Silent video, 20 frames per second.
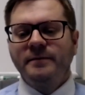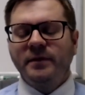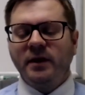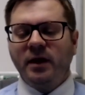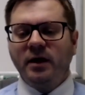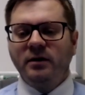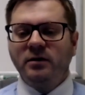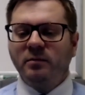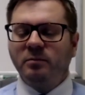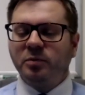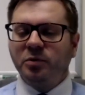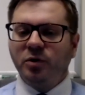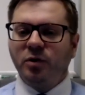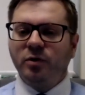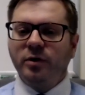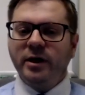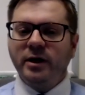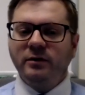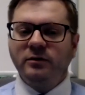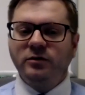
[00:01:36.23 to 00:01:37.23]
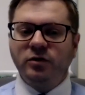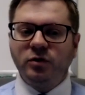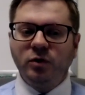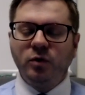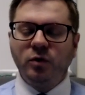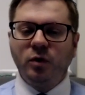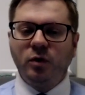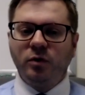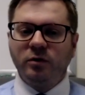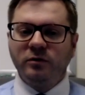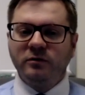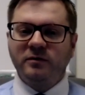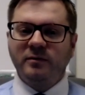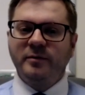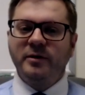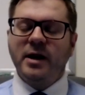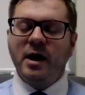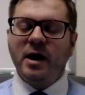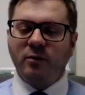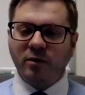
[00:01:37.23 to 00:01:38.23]
in deploying tools from a
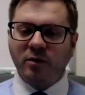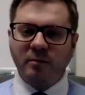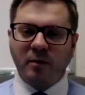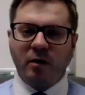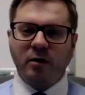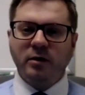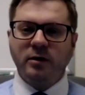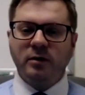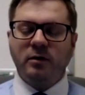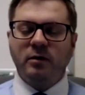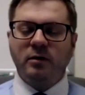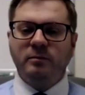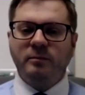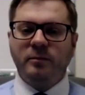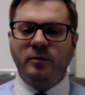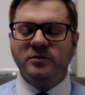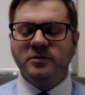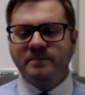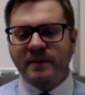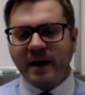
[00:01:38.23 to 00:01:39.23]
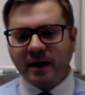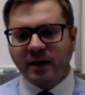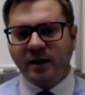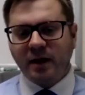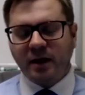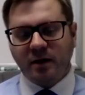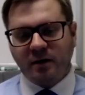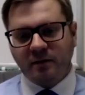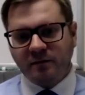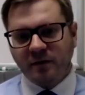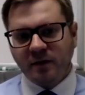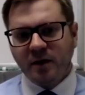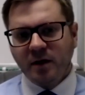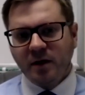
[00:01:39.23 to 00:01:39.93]
network marketer perspective